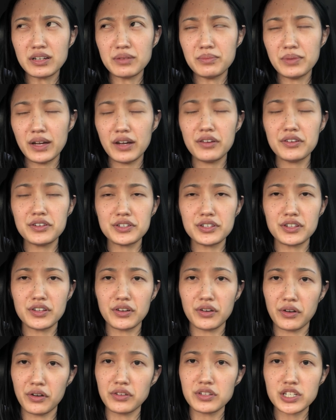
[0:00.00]
it compares to
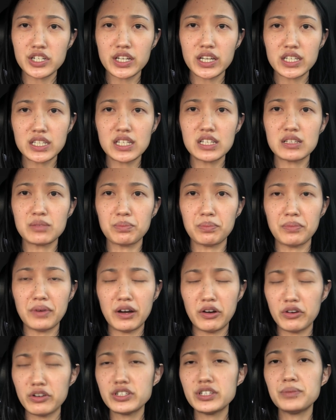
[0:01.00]
the Hershey Kisses
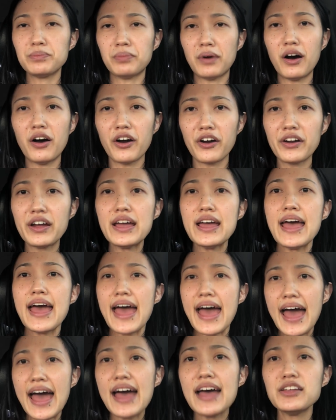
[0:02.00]
Hershey bar.
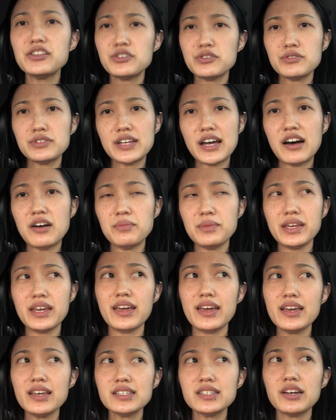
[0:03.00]
And do tell me,
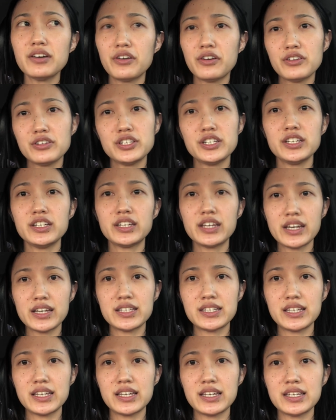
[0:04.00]
is a Hershey
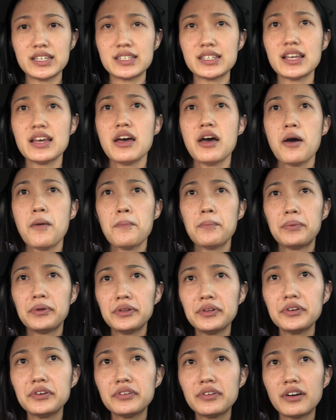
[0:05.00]
Kisses
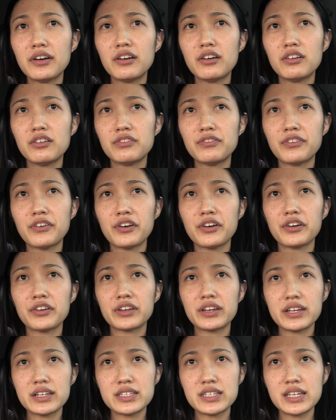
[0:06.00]
plural for
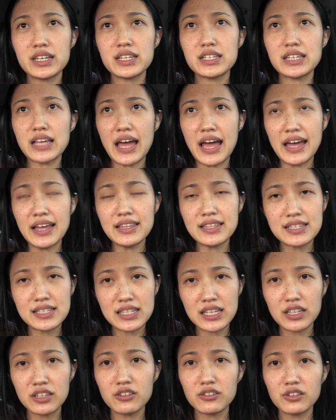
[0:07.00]
kisses and
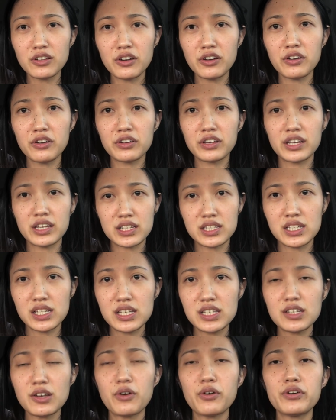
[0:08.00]
singular
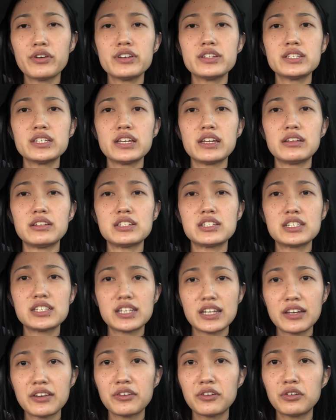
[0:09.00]
kisses or is it
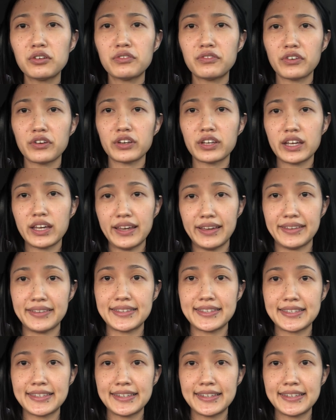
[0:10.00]
single for kiss?